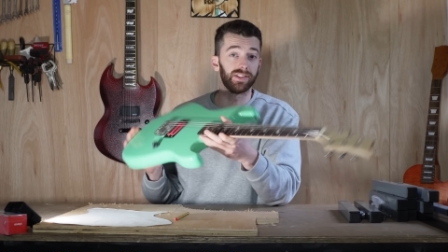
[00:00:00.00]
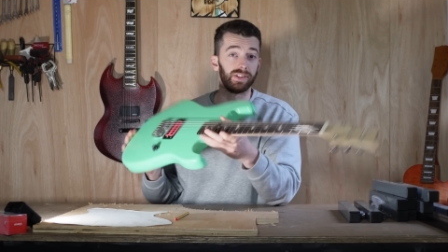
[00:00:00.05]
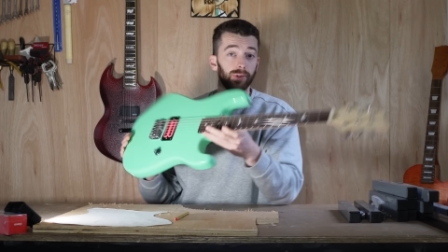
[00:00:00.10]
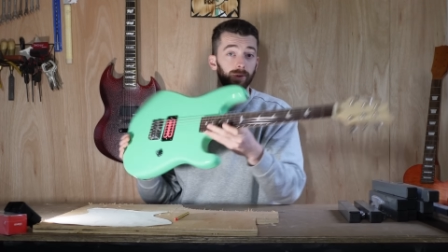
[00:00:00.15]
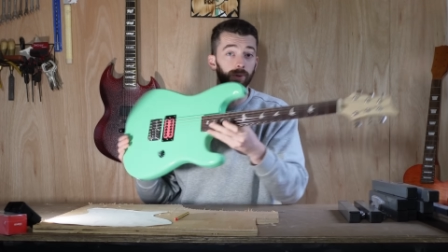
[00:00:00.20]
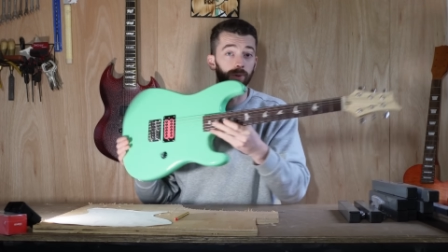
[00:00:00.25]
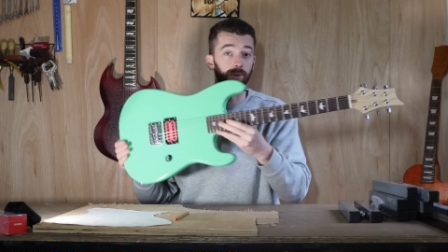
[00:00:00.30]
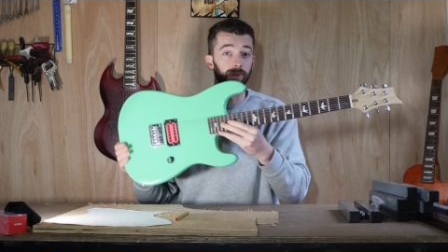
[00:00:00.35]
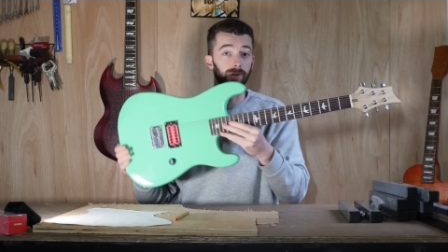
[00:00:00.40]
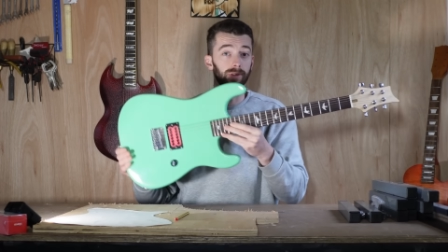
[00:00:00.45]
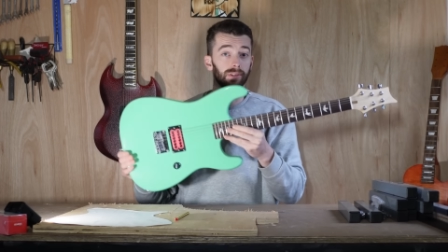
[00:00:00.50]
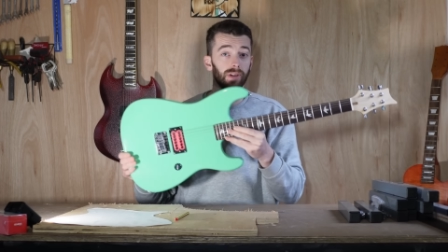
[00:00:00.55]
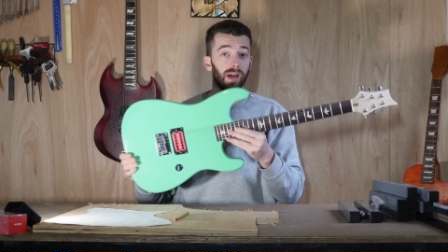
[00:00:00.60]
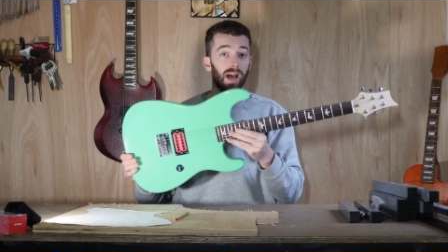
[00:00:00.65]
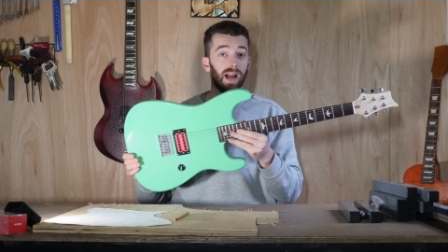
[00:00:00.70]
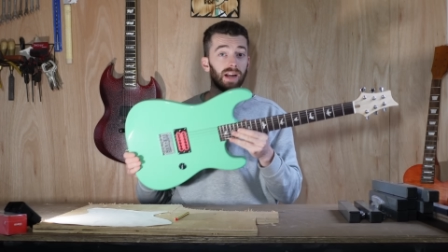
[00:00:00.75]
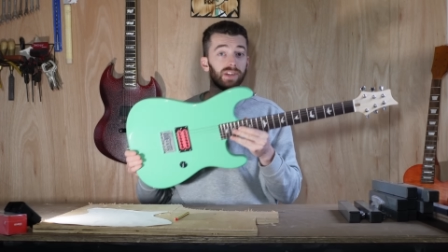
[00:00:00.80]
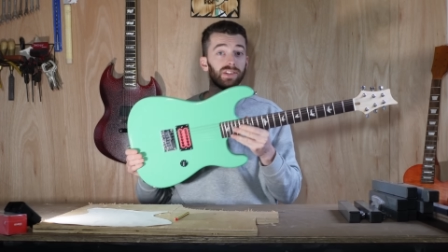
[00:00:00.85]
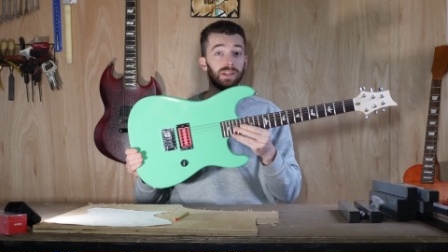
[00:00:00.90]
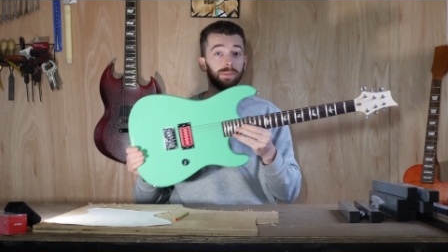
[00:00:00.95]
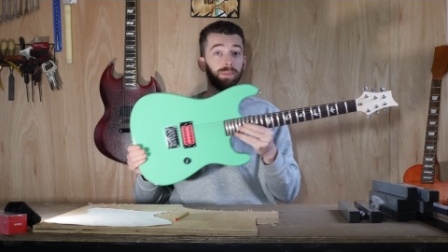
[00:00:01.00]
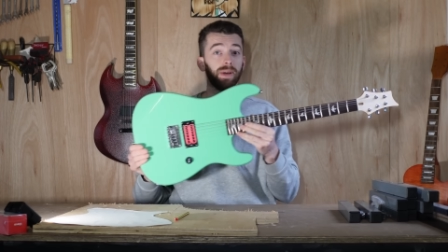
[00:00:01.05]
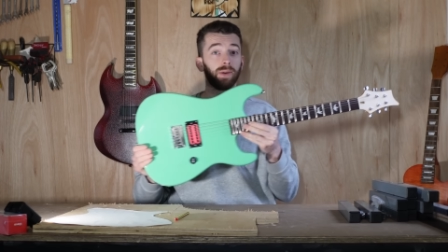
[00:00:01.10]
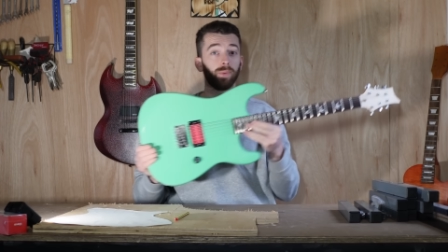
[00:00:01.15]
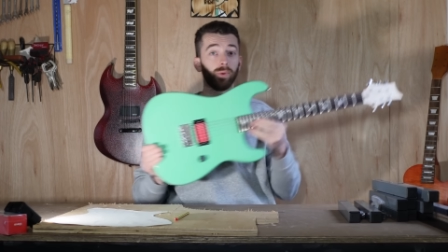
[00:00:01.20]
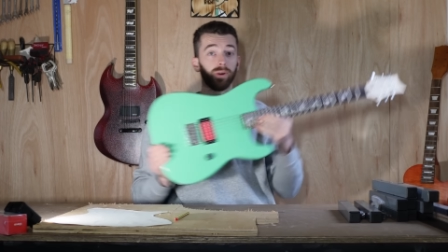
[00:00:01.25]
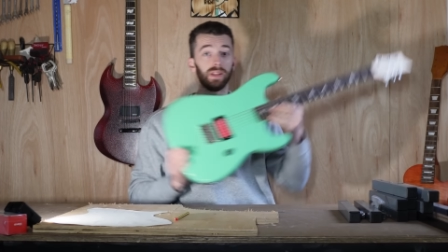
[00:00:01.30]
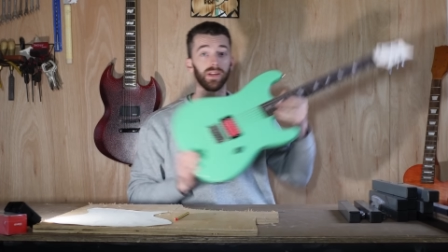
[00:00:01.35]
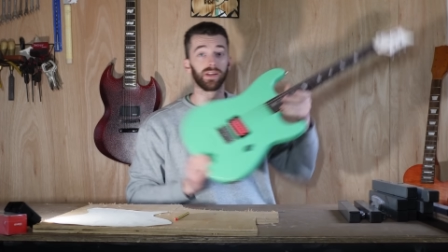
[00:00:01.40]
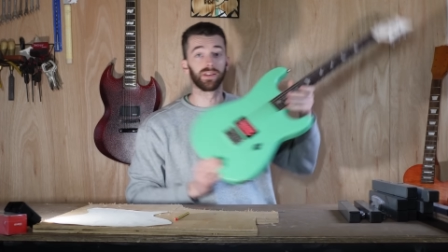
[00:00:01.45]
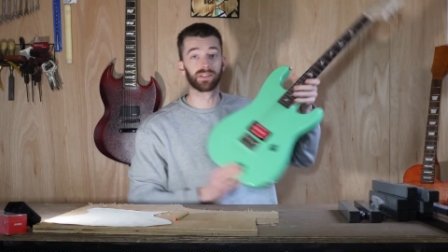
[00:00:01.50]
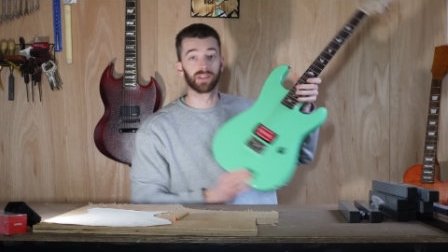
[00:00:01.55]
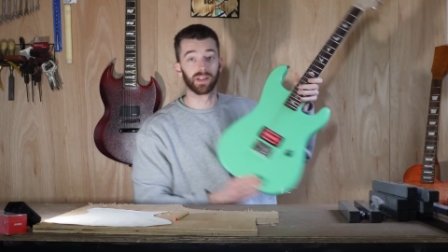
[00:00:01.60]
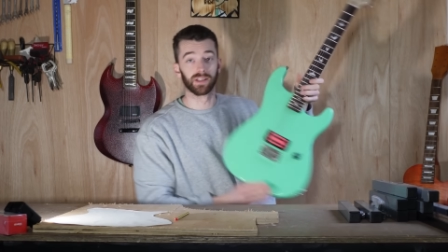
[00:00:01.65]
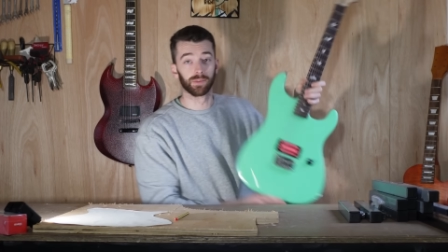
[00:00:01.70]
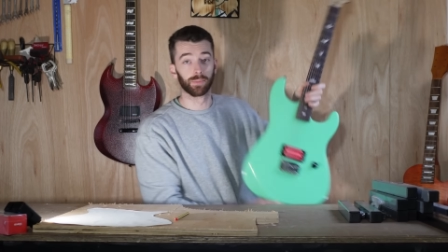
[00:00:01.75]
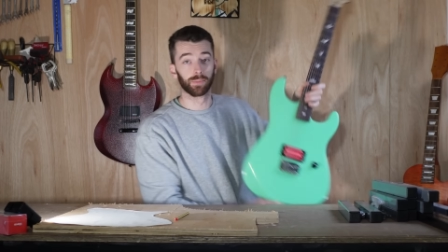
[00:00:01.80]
to actually make one of these as a